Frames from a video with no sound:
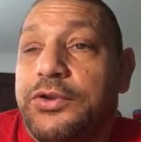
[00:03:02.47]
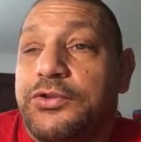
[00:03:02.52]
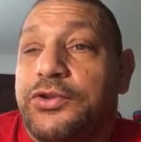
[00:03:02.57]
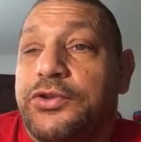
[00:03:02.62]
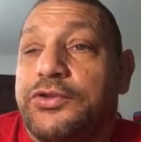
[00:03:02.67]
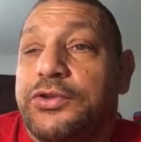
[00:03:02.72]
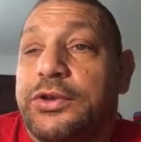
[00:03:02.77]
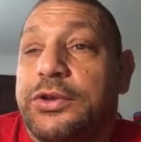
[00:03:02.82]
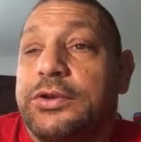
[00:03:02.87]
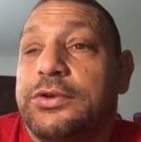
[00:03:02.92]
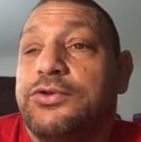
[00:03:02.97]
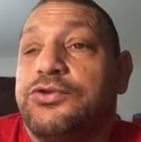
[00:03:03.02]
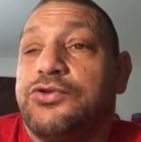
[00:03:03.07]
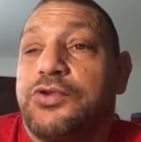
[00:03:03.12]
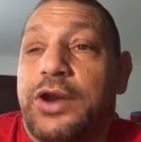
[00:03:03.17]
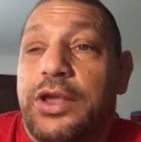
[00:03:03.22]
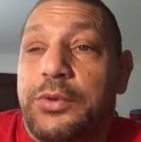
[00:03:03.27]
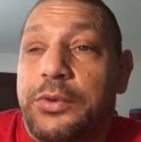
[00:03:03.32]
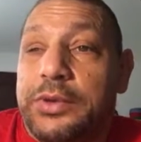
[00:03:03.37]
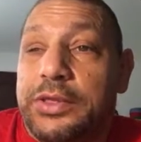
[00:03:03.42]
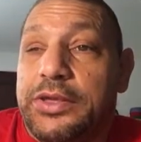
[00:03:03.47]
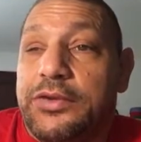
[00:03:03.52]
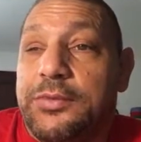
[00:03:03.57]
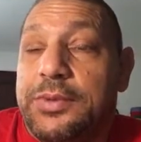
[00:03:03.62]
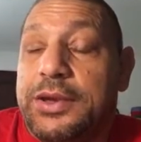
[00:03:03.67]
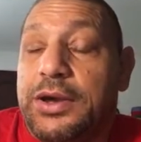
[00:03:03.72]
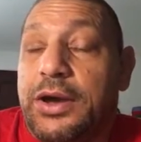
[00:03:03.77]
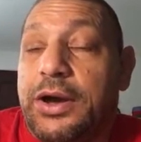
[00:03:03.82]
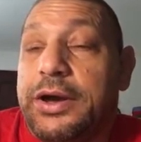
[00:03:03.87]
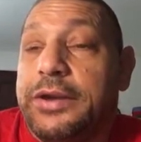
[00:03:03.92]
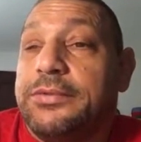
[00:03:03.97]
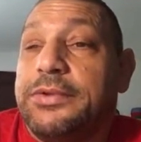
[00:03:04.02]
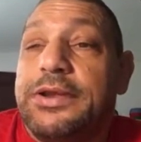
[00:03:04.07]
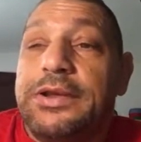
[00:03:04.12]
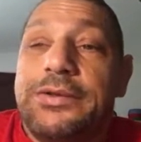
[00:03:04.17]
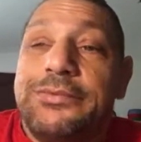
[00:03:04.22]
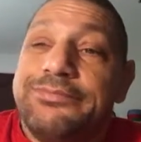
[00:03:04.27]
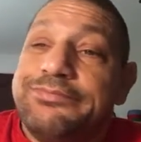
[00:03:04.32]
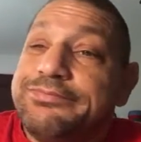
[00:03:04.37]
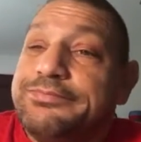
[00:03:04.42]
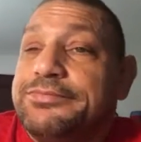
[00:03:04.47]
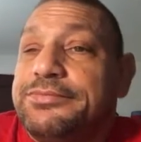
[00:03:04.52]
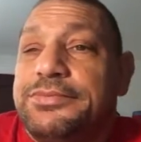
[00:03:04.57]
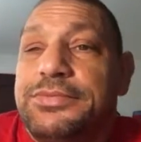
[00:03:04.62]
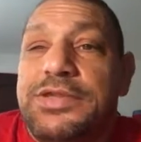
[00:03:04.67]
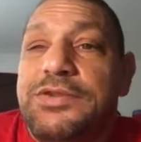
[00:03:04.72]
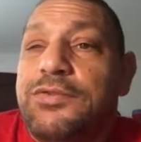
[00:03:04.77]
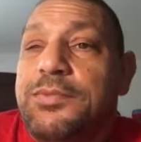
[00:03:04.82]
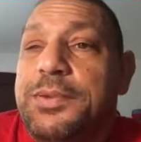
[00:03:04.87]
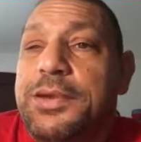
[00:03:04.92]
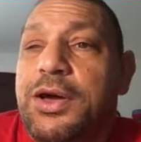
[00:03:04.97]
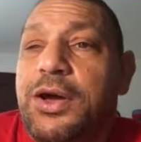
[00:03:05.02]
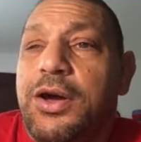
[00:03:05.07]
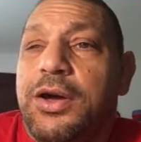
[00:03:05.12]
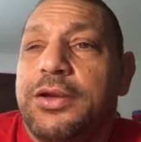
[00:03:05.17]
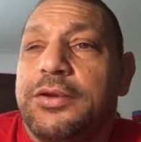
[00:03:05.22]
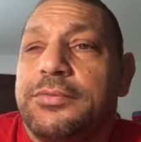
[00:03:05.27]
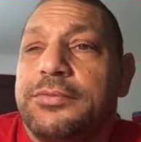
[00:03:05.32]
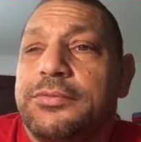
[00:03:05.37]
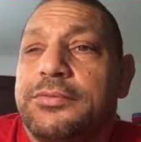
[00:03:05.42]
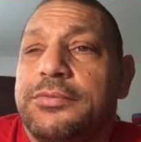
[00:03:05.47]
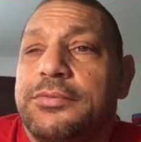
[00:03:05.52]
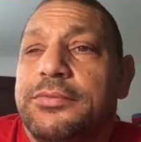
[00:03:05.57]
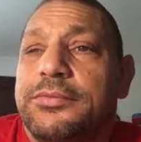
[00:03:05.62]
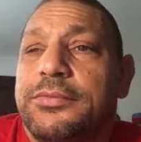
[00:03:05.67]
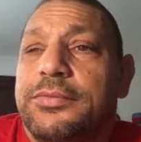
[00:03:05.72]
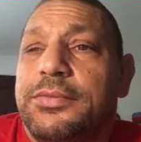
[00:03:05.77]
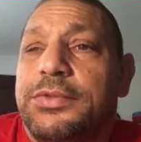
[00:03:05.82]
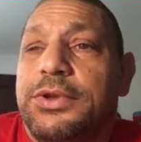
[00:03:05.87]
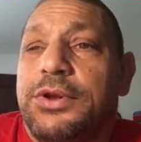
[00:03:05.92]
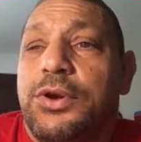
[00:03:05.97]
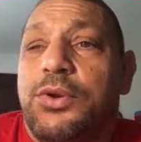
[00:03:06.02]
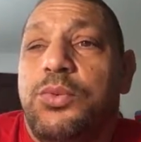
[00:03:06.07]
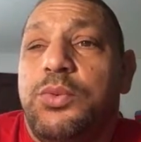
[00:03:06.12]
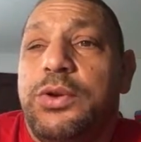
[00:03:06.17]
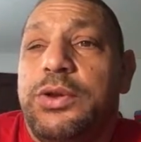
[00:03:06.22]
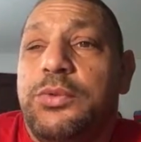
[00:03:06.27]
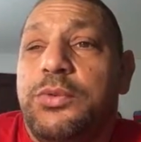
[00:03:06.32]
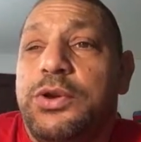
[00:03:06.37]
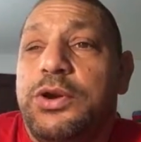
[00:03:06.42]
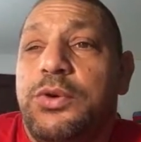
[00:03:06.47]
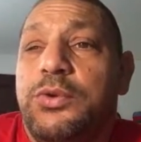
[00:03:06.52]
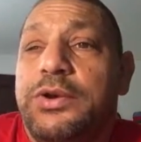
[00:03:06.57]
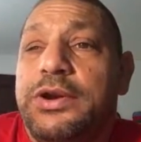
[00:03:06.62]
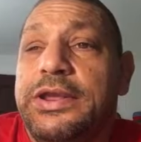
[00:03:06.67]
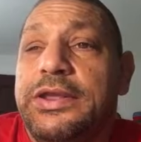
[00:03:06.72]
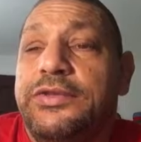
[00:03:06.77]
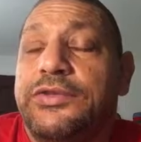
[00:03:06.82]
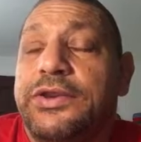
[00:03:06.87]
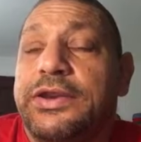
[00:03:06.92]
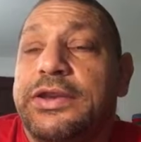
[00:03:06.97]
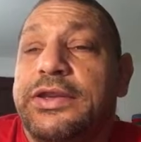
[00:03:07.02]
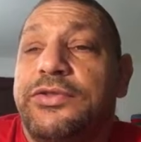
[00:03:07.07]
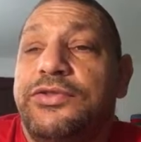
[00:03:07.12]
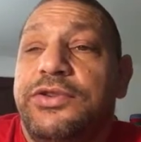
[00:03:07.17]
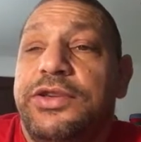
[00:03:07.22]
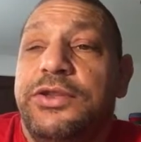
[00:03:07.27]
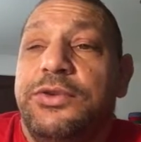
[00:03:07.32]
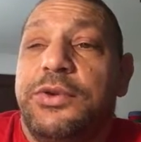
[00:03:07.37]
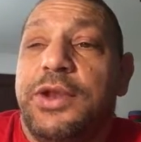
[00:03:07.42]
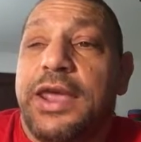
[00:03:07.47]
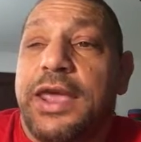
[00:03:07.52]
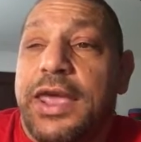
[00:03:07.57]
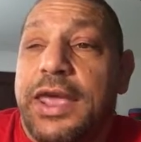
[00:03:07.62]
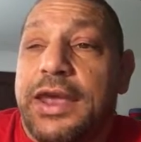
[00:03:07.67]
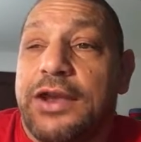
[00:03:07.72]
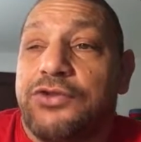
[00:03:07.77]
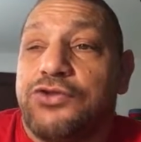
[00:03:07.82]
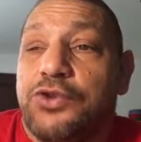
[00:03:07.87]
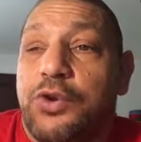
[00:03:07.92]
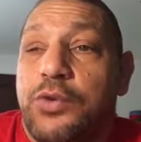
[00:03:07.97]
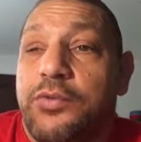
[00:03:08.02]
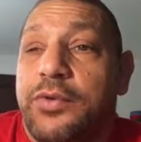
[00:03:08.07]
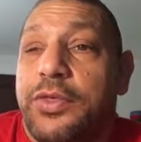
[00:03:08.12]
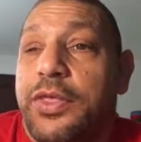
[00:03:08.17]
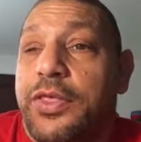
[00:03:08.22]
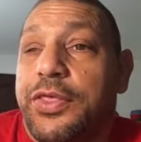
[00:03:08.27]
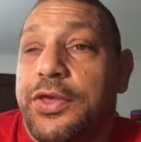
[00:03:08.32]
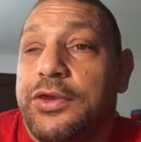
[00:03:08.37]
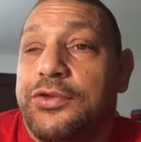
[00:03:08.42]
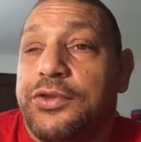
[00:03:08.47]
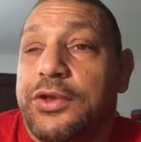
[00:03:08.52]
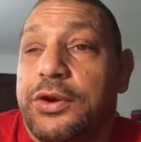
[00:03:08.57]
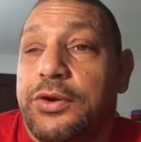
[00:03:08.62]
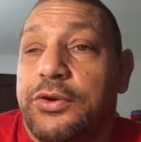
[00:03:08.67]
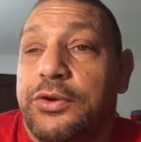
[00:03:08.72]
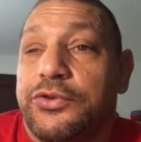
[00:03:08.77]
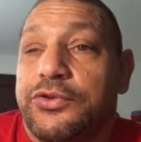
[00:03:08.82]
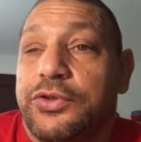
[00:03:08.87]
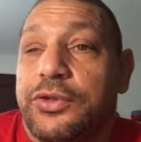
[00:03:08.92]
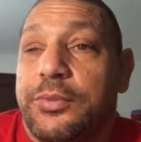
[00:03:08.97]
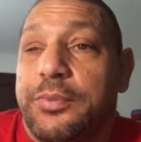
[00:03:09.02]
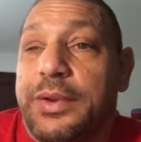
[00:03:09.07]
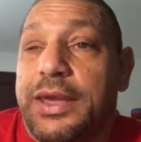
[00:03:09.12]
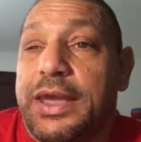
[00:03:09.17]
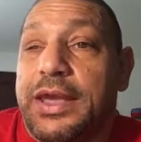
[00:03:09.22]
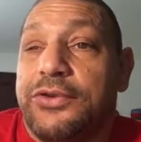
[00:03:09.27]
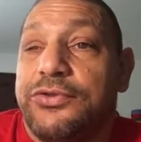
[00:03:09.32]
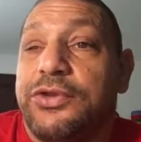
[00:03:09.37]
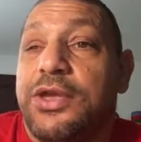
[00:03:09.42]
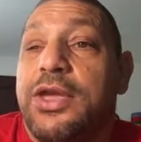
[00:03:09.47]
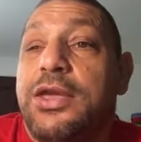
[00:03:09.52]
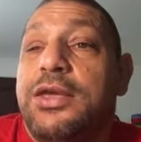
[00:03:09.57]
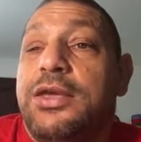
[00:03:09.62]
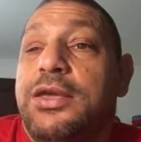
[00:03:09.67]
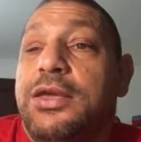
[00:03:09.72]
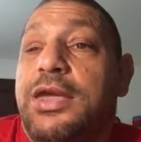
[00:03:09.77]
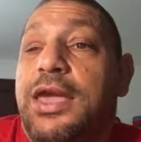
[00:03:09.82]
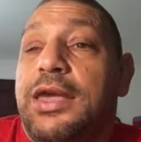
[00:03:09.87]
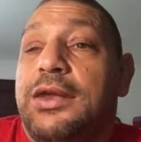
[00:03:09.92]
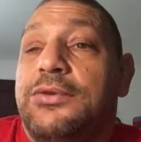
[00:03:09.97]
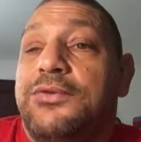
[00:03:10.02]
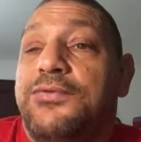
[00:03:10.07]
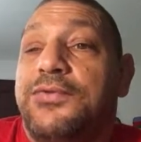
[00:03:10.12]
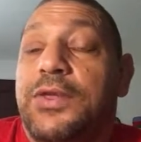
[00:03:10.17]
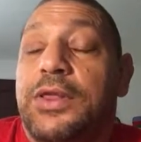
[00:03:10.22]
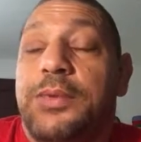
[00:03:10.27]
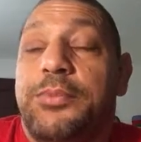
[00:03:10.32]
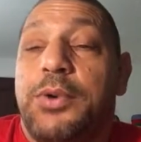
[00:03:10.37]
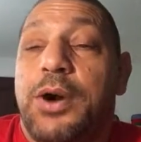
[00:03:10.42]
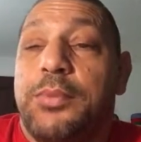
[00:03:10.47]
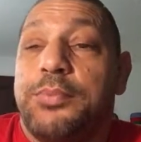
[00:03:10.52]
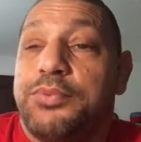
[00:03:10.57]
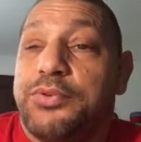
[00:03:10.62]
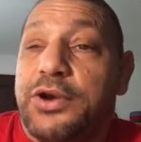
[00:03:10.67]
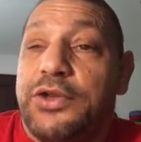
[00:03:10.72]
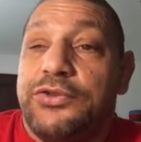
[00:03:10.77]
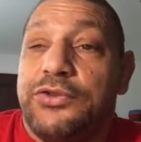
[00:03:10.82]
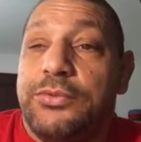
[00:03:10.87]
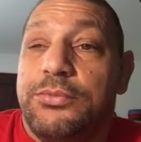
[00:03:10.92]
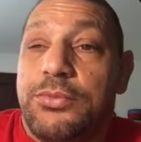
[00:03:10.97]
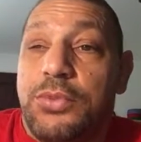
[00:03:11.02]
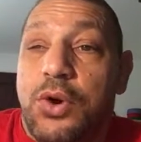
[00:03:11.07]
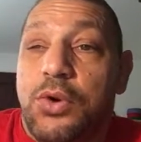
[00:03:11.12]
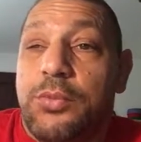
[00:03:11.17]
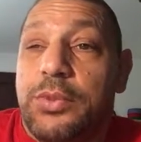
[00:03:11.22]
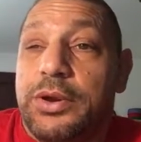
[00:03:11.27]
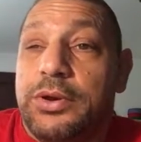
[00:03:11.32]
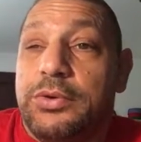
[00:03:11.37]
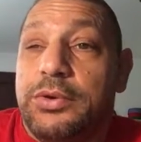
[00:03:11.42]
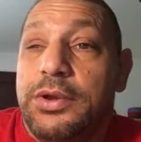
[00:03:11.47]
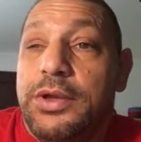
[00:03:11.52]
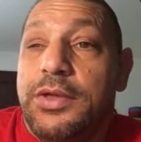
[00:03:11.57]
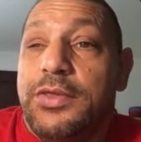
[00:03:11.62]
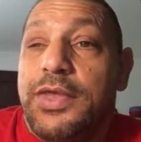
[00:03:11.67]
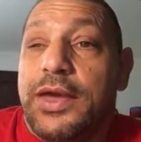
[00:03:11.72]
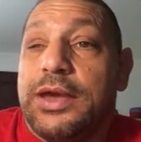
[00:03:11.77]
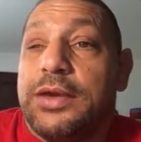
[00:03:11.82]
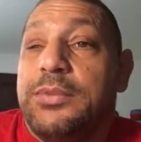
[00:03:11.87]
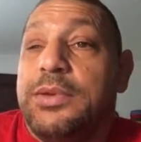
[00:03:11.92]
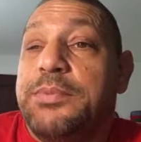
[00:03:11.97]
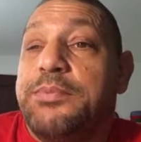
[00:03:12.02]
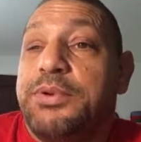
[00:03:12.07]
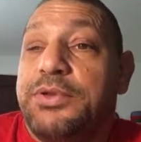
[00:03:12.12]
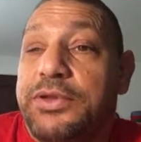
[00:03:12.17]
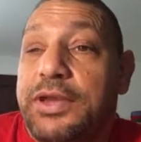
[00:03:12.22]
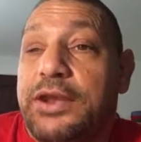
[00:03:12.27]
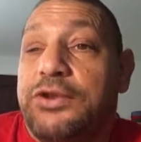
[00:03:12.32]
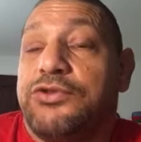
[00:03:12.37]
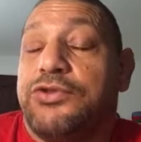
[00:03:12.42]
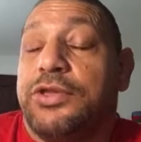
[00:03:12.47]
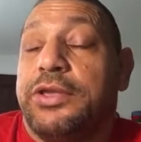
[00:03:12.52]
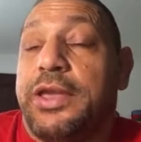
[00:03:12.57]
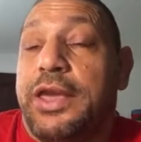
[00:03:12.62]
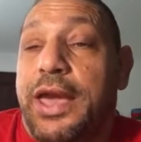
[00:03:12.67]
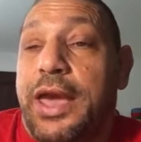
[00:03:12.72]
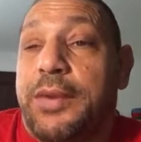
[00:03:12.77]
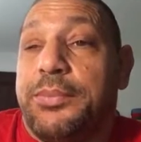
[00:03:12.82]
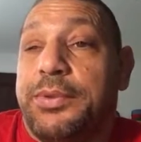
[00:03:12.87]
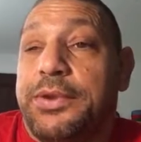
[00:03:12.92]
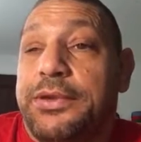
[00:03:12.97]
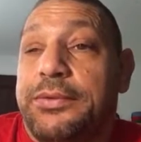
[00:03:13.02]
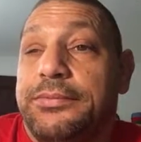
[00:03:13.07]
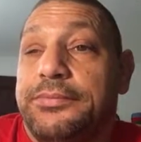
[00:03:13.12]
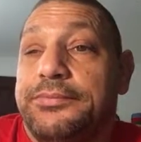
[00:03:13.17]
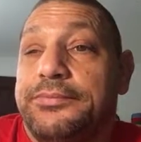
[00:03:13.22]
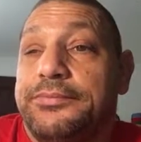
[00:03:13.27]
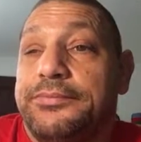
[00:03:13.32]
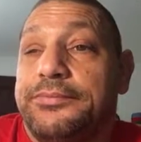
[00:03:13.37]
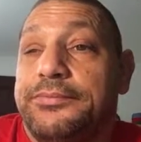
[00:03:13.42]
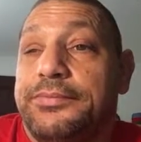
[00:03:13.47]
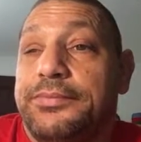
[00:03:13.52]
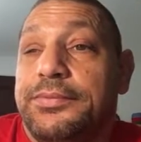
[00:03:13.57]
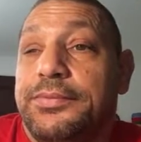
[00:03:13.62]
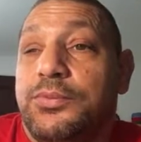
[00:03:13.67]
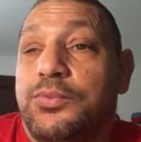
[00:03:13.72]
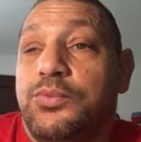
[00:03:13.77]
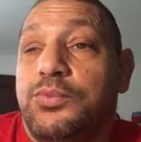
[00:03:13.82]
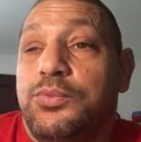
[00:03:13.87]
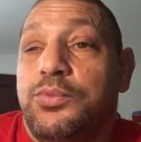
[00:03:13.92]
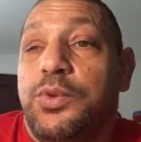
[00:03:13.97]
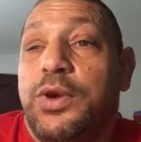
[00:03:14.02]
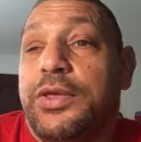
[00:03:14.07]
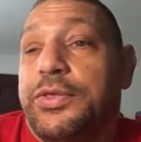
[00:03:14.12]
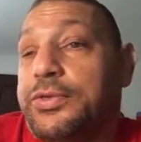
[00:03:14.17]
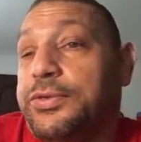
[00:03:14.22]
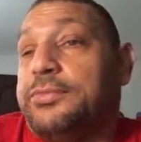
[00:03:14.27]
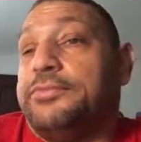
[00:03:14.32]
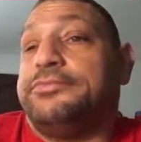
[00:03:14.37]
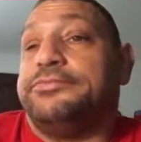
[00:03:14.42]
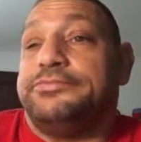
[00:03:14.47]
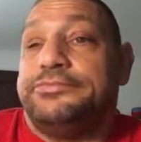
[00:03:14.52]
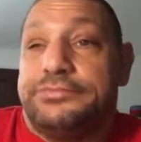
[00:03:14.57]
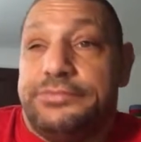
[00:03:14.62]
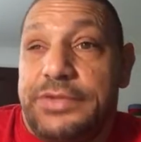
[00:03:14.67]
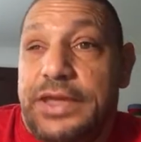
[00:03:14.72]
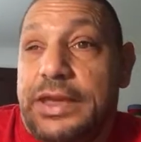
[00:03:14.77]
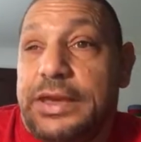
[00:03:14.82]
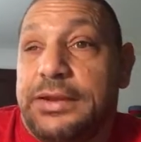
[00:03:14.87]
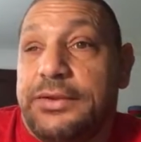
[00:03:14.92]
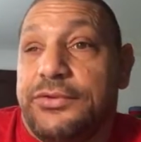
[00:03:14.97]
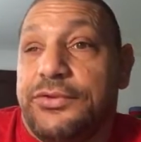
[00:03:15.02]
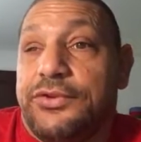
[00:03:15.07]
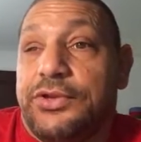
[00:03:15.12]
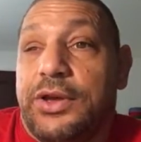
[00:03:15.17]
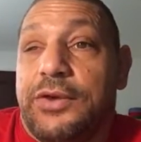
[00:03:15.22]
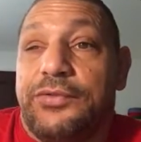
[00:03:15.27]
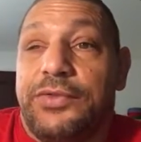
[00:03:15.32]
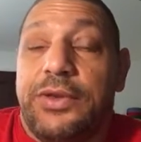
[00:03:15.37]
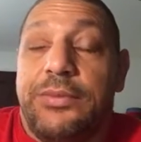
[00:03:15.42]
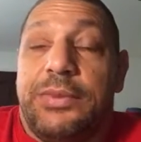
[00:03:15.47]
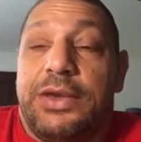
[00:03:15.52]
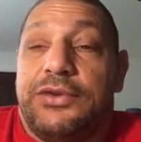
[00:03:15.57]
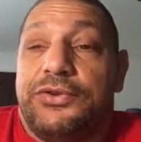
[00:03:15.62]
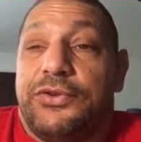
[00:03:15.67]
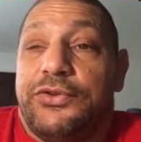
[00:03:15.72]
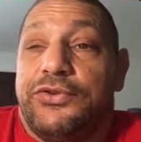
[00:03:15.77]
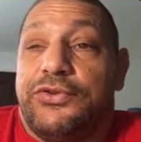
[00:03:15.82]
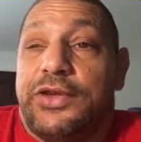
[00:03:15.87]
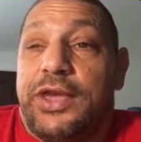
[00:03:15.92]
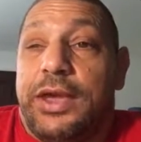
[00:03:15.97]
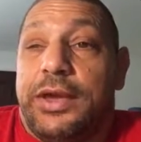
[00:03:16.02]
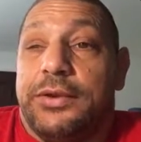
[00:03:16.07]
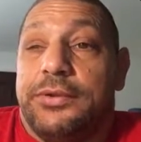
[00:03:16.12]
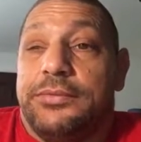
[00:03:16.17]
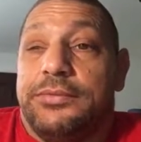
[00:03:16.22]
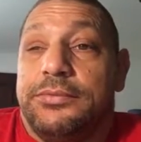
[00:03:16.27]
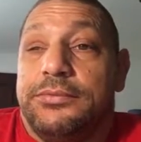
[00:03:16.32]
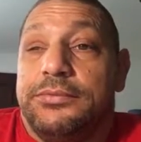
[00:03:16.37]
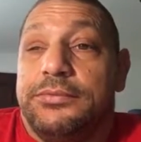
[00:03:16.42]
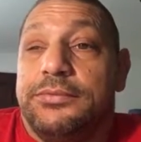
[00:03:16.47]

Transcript: It's just a trail we leave behind. Leave it behind. We don't need to continue to hash over the things that hurt us in the past and fill up our present moment that could be potentially happy with negative stuff that makes us sad.